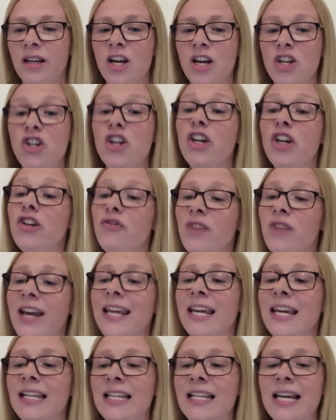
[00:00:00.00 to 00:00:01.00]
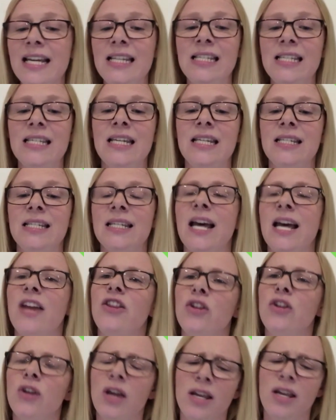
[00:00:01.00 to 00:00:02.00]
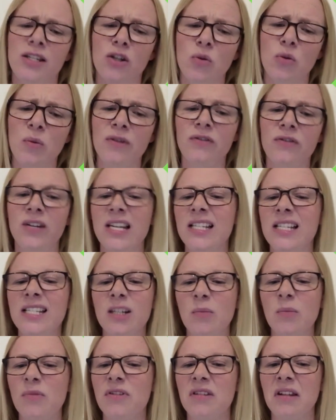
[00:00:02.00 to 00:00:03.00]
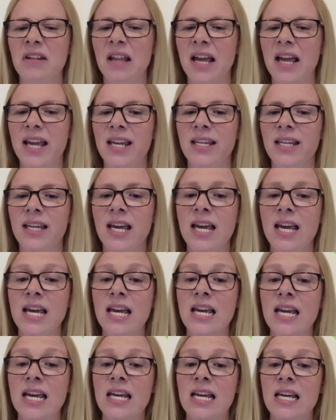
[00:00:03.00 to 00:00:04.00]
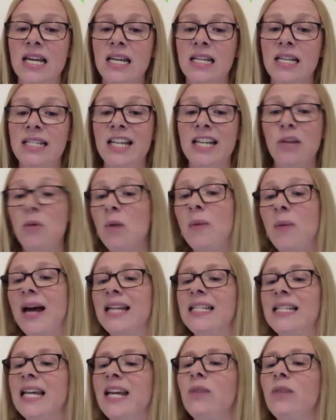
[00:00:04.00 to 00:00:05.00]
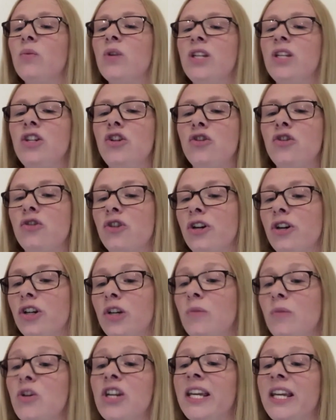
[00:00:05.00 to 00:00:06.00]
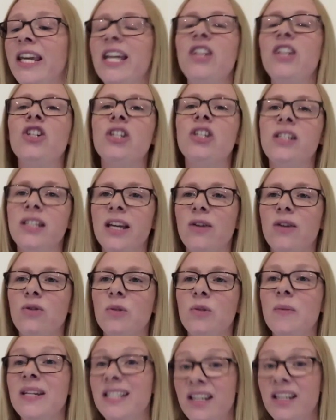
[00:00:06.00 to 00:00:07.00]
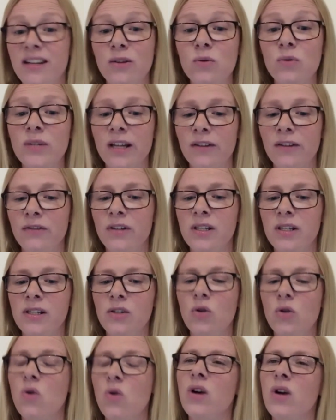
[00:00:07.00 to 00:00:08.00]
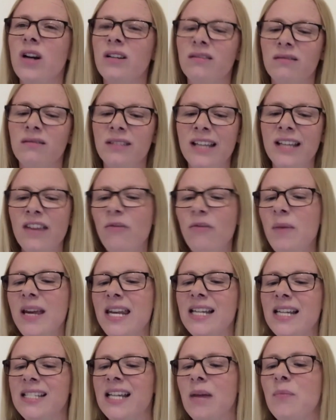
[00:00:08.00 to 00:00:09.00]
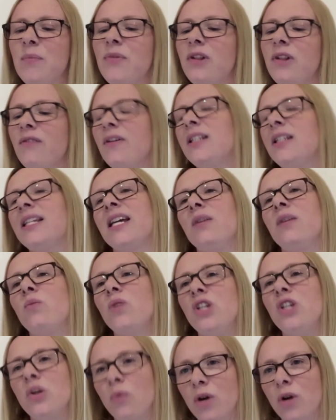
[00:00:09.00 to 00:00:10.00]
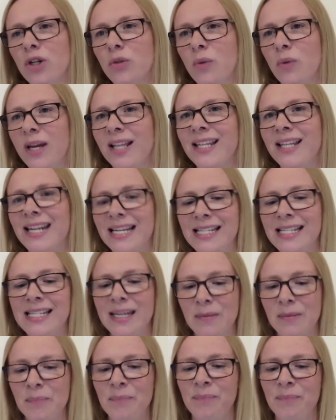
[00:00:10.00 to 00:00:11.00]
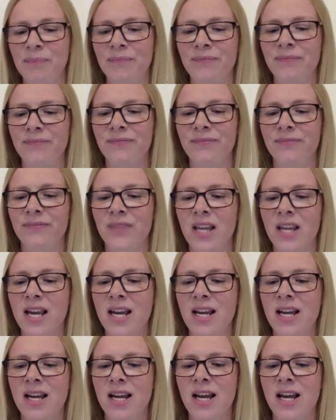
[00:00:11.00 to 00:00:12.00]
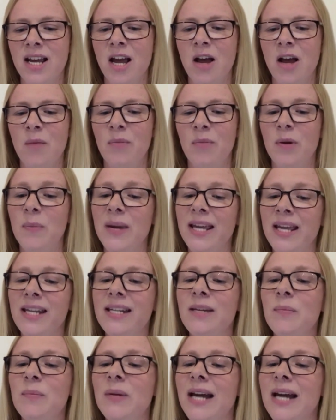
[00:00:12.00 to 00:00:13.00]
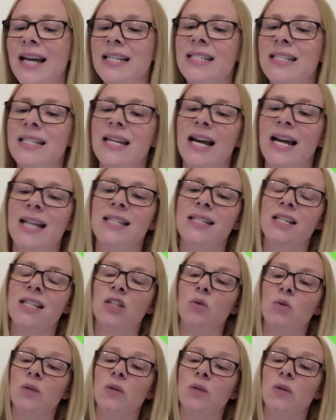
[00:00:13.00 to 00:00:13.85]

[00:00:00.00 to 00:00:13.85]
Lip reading: You can recognise these as they'll be phrased something like, "Tell me about a time when your communication skills made a real difference," or "Give me an example of a time when you worked well in a team." Preparing and practicing answers will